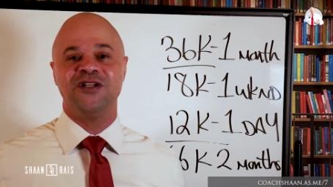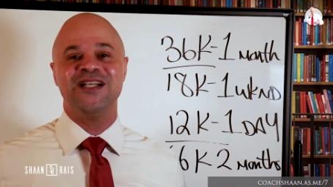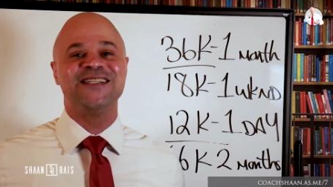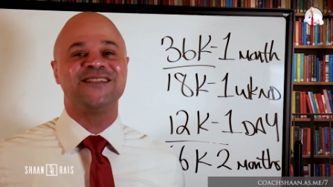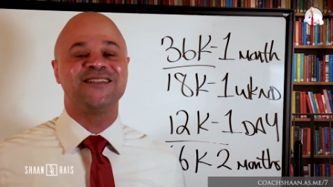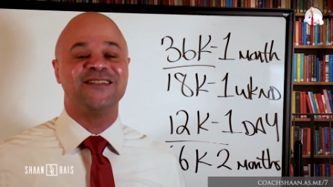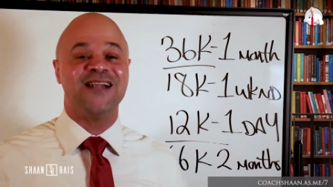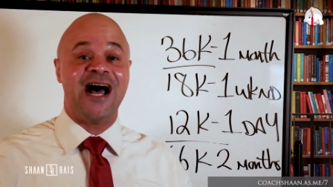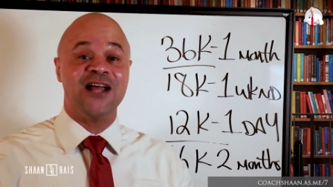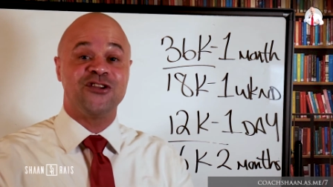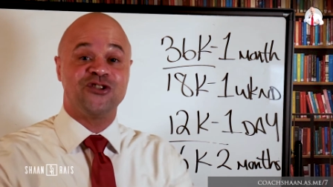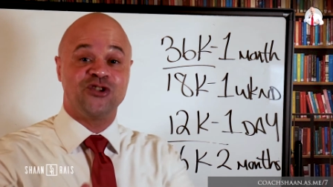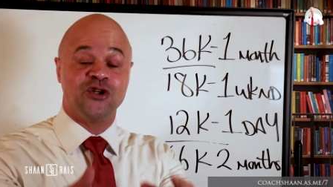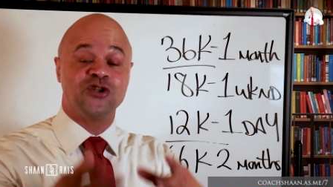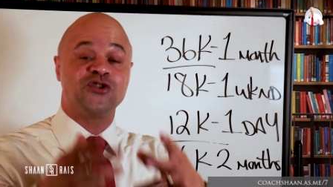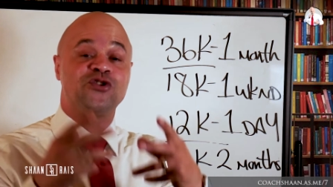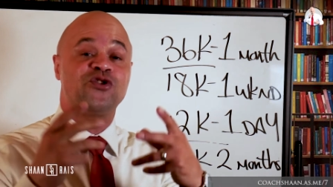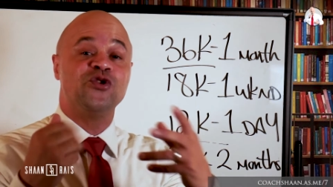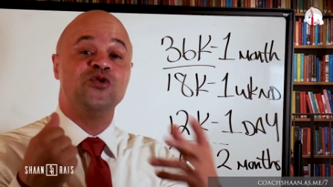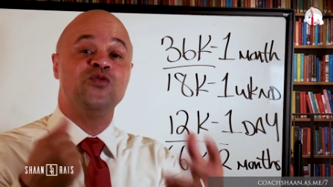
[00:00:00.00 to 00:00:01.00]
Listen, I
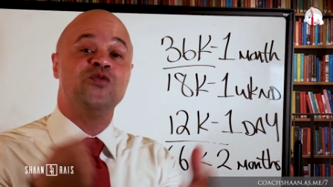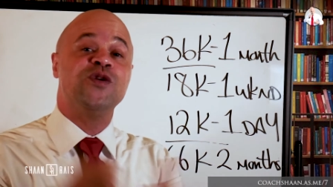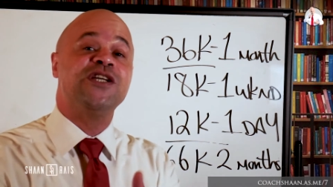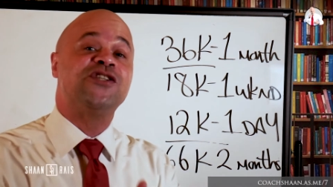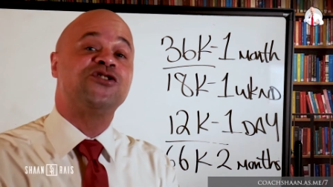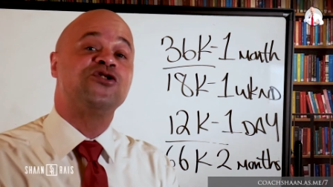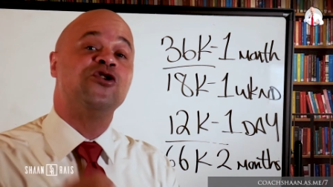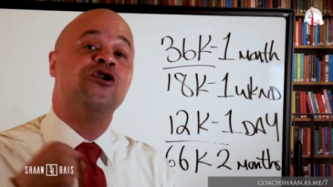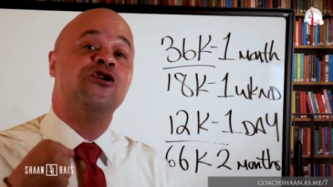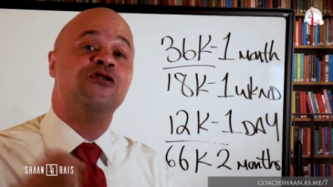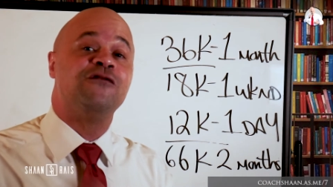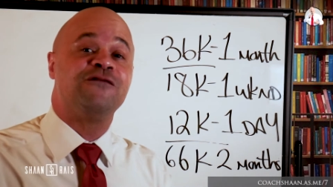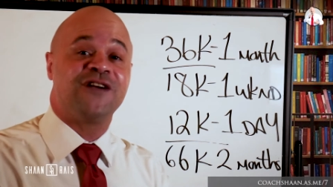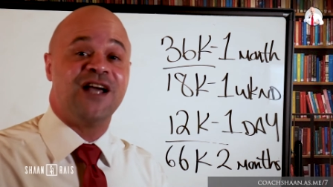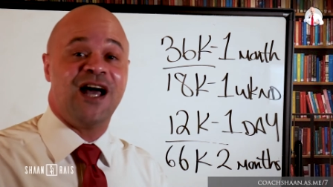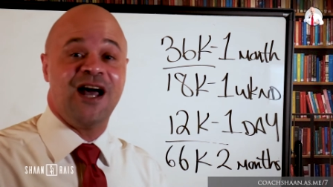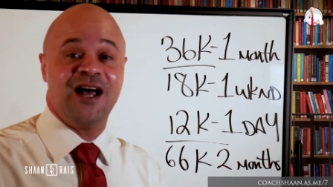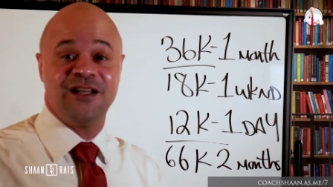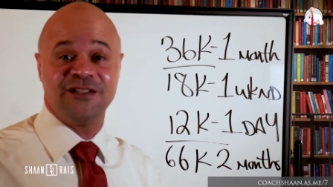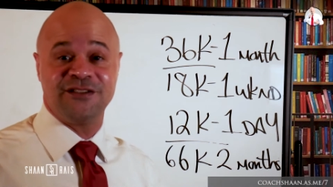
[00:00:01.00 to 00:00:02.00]
took 2 weeks off,
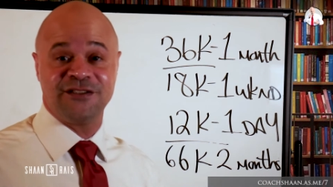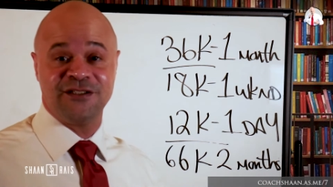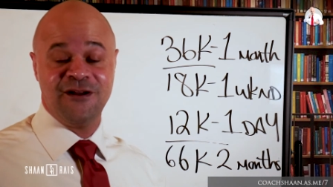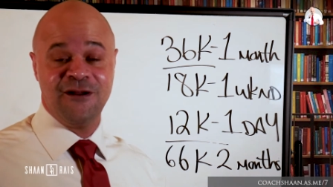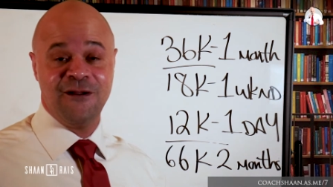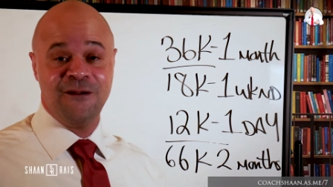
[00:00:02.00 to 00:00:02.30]
guys.